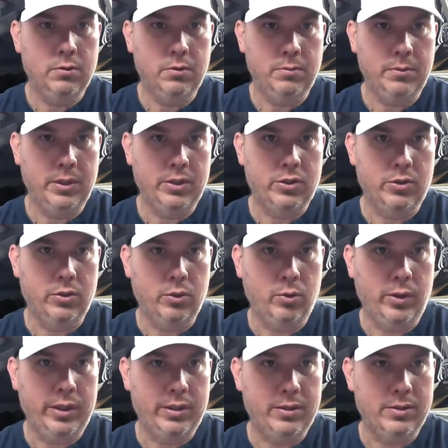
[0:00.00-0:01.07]
And make sure the
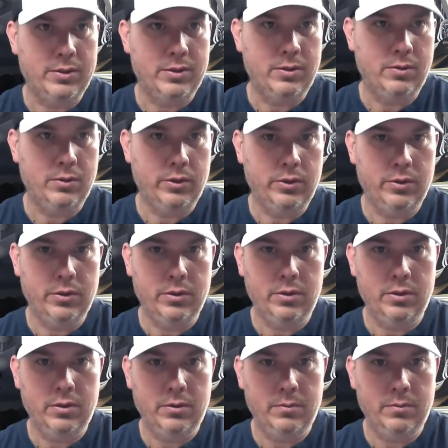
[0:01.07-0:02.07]
weight is still good.